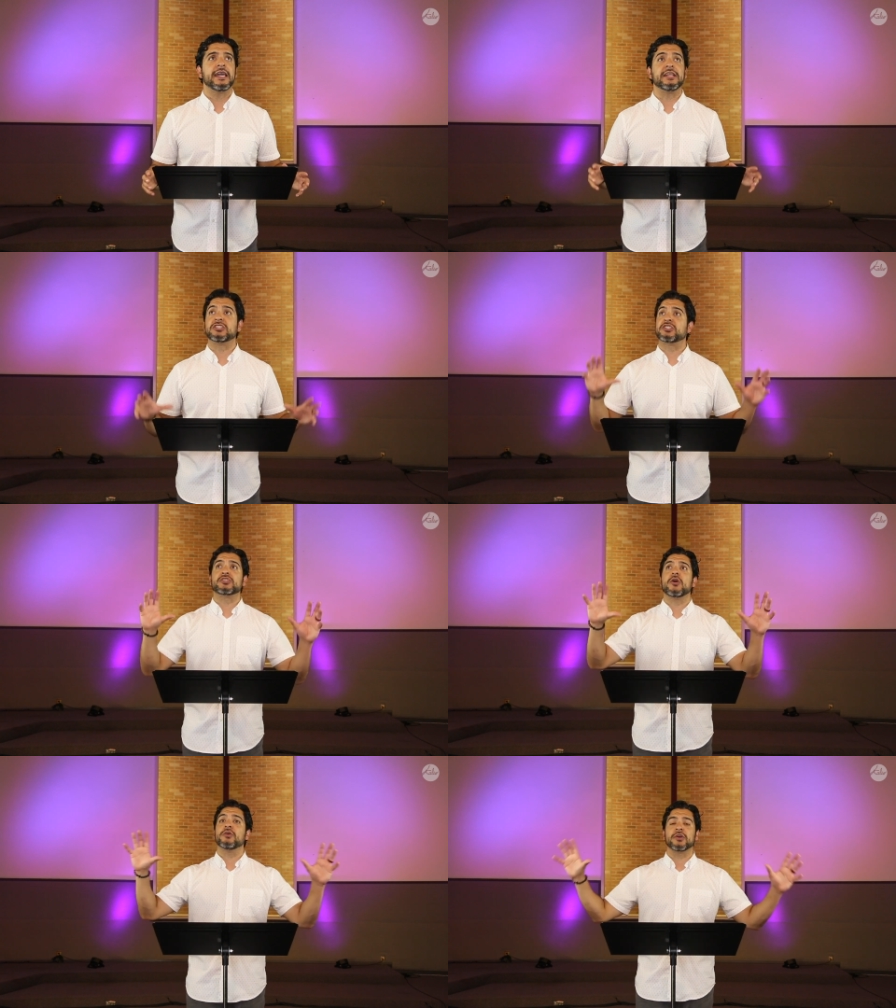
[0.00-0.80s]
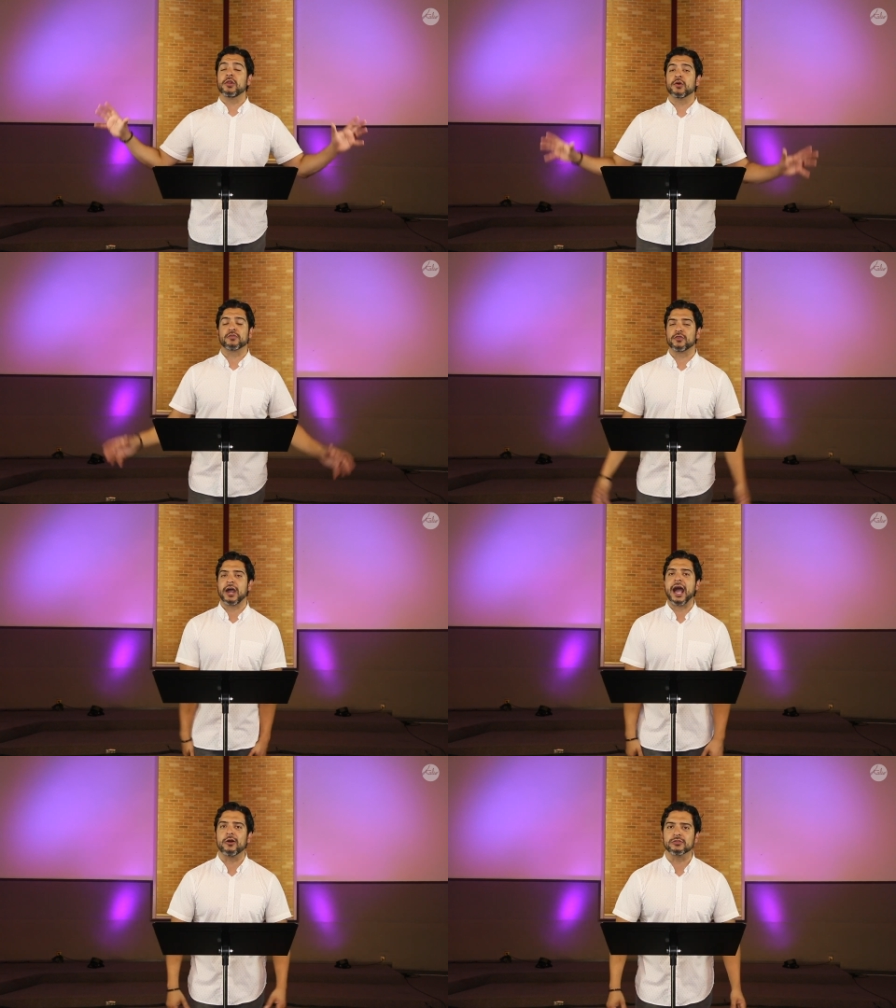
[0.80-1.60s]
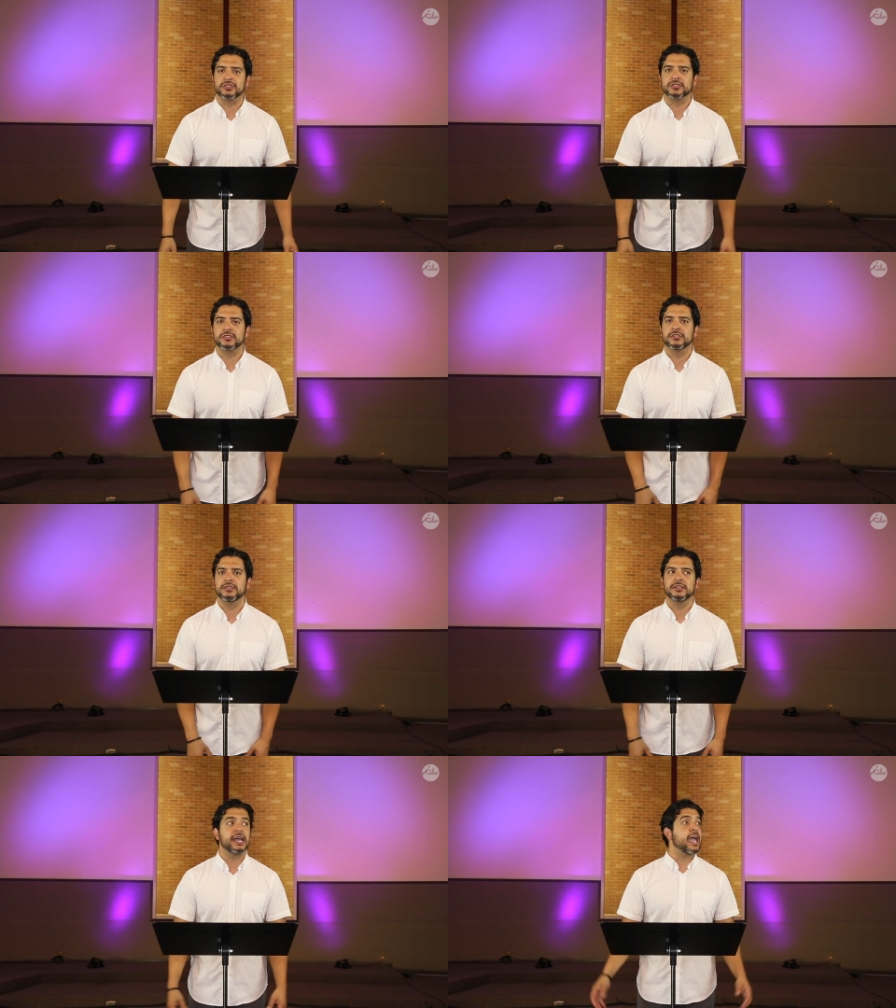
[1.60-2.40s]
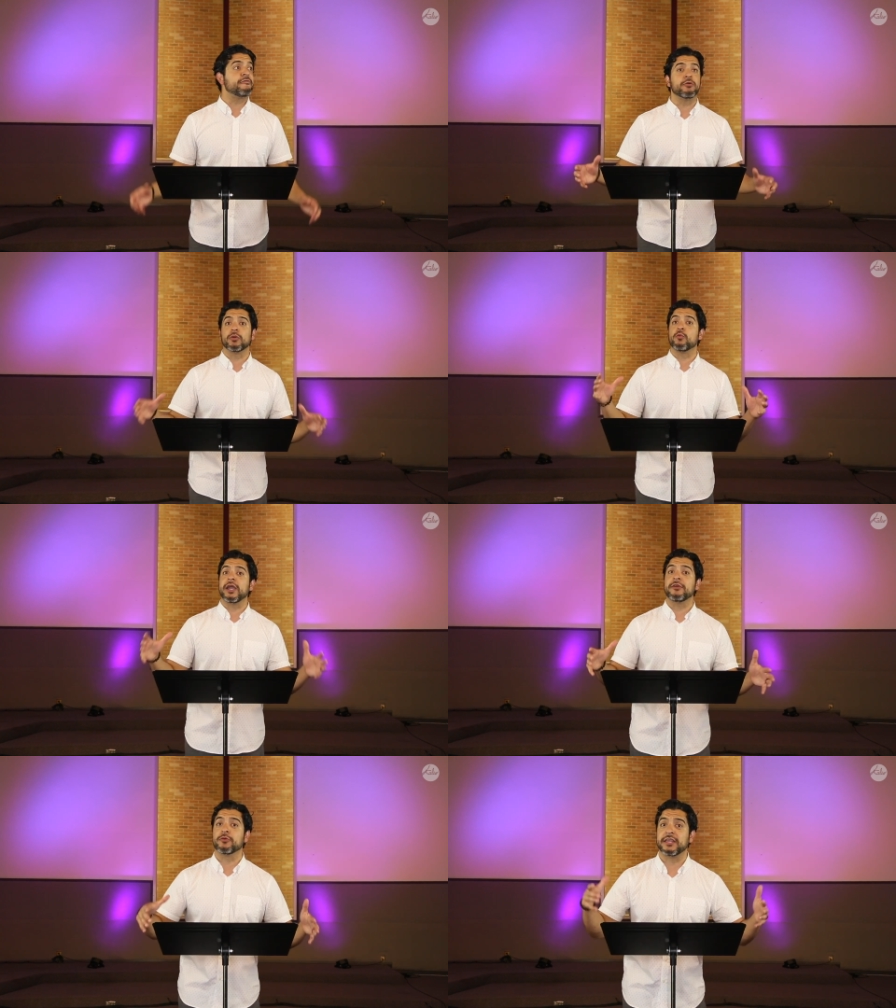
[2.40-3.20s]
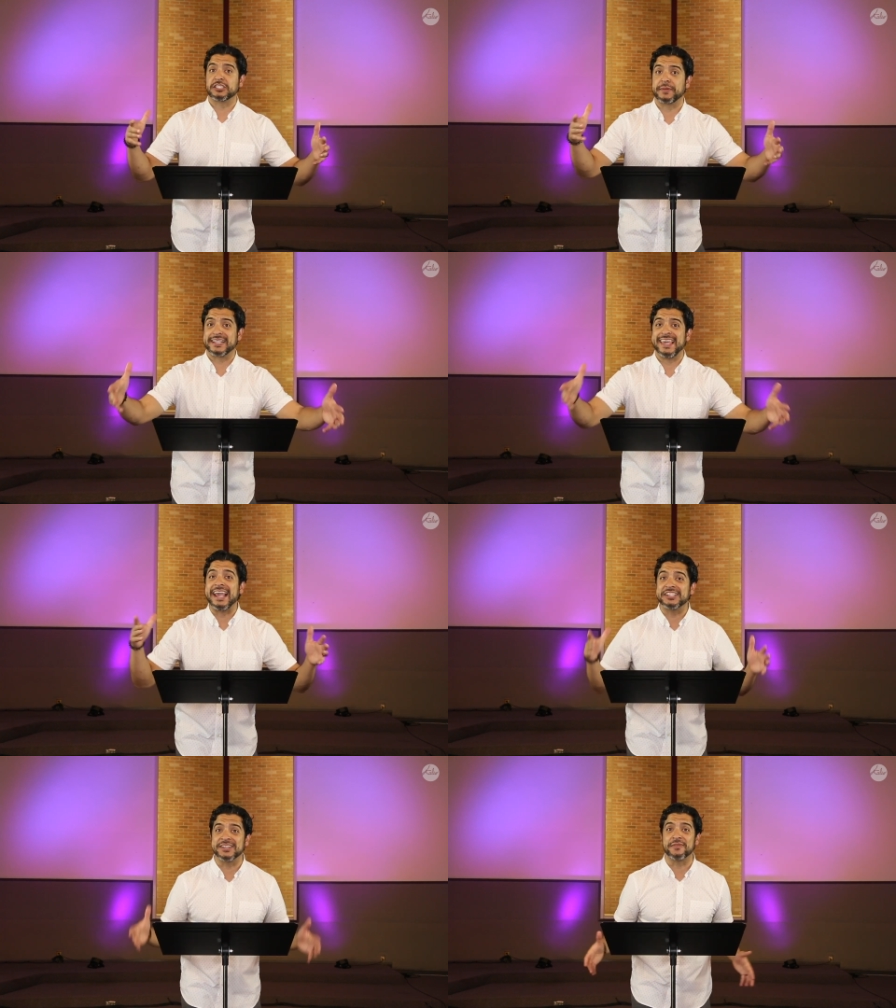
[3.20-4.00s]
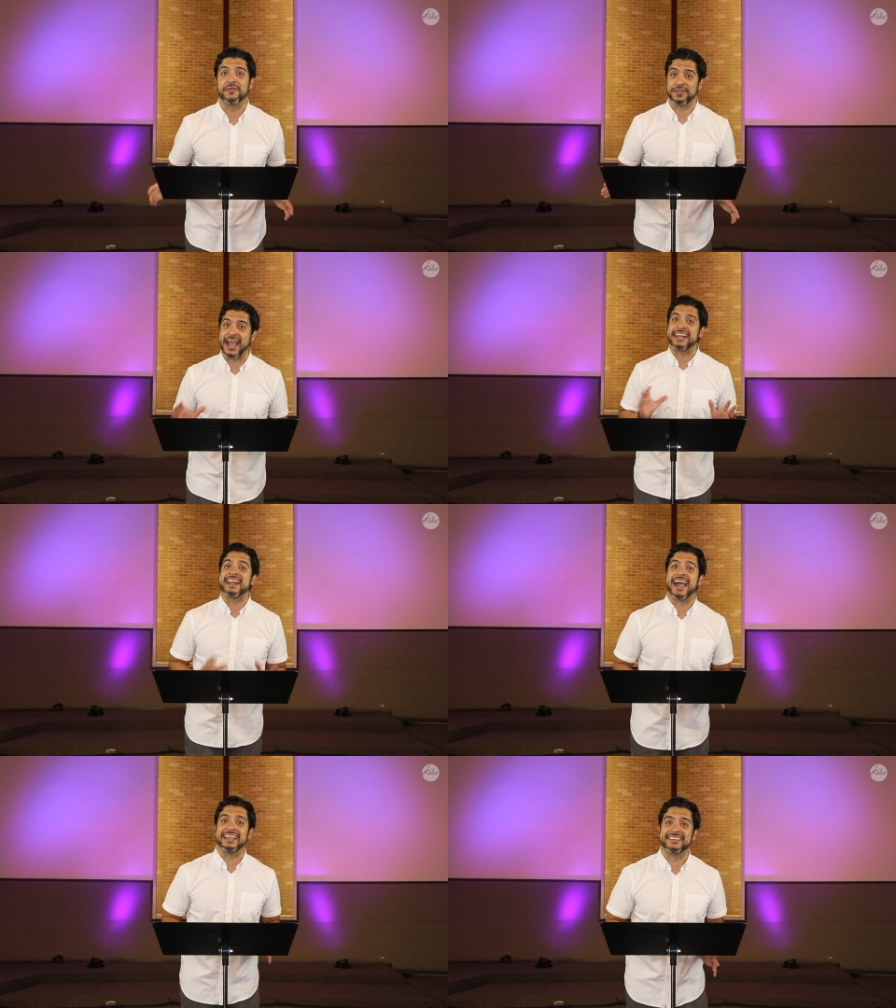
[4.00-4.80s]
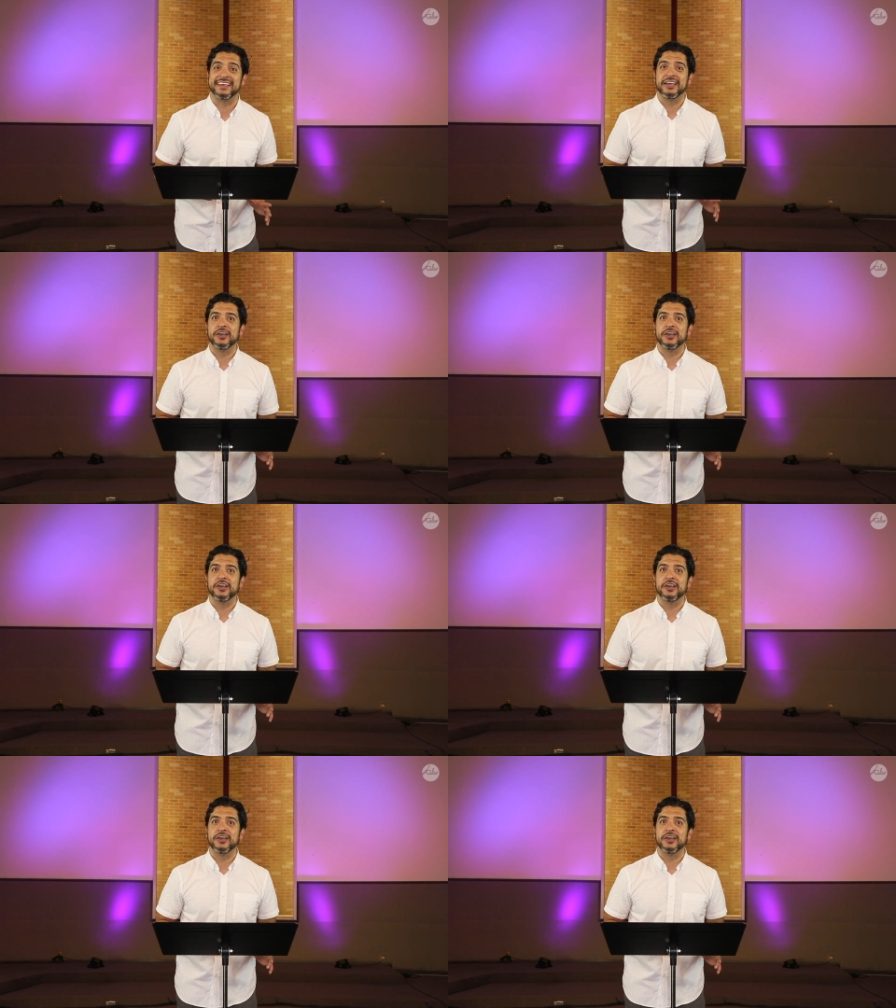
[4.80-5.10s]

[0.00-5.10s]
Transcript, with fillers: installed all over her house. Everyone waited with expectation for that night